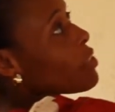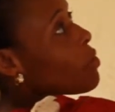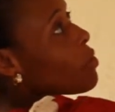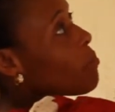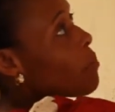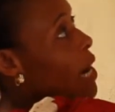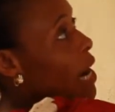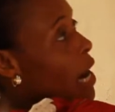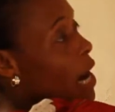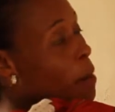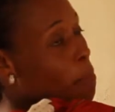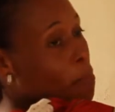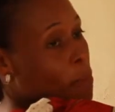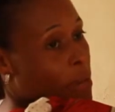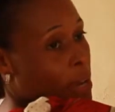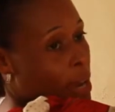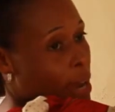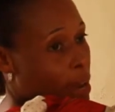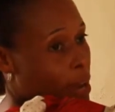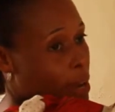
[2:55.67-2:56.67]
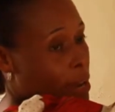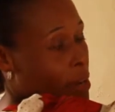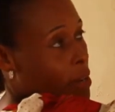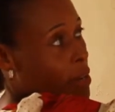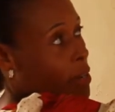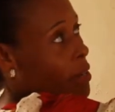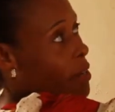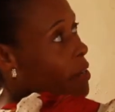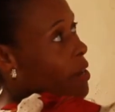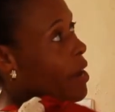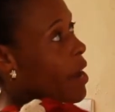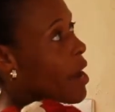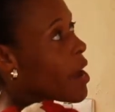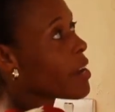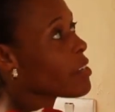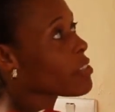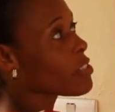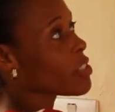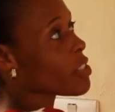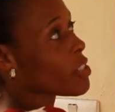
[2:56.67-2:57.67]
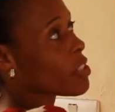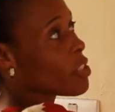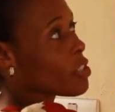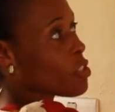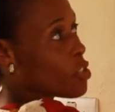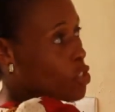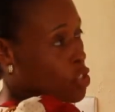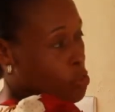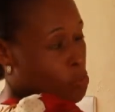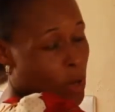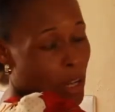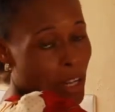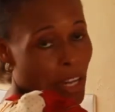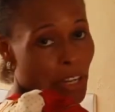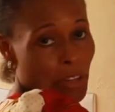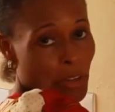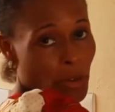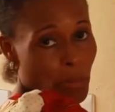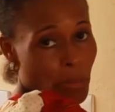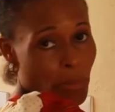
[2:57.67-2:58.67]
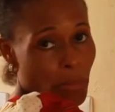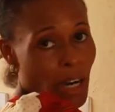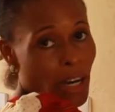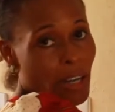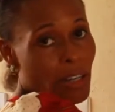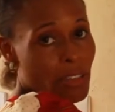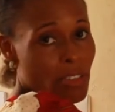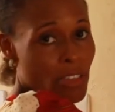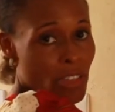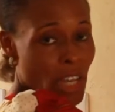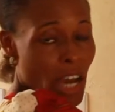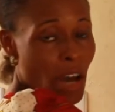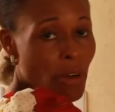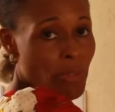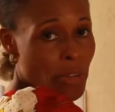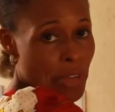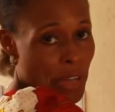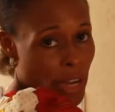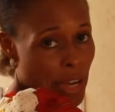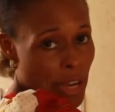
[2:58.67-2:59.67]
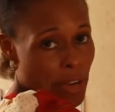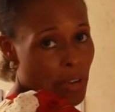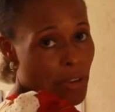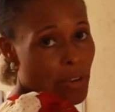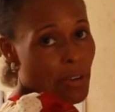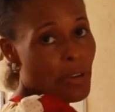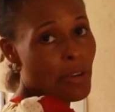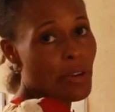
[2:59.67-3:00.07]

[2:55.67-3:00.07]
number up here and the smaller number down here